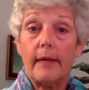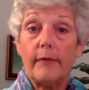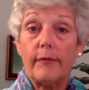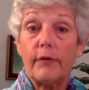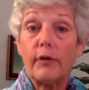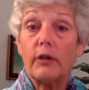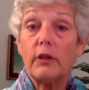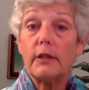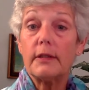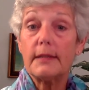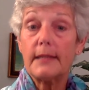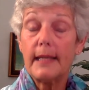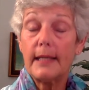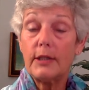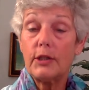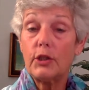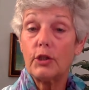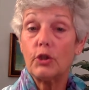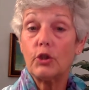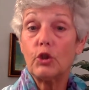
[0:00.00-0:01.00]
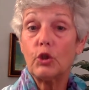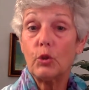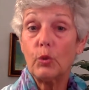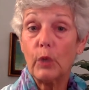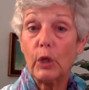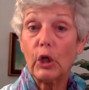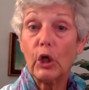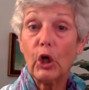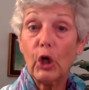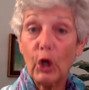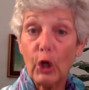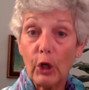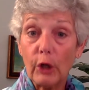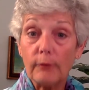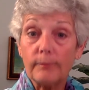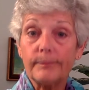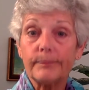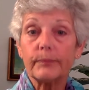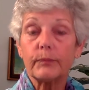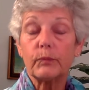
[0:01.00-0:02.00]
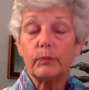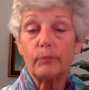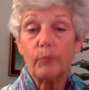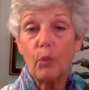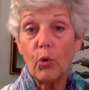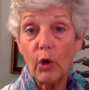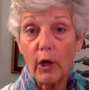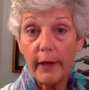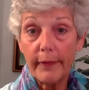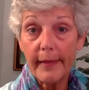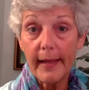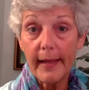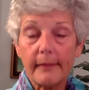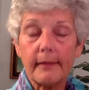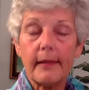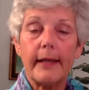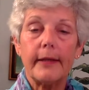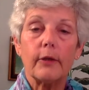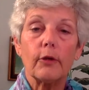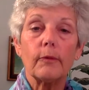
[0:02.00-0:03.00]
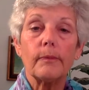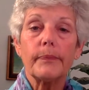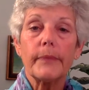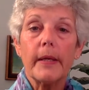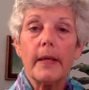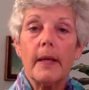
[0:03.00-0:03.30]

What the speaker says: fertilization to occur. More on later.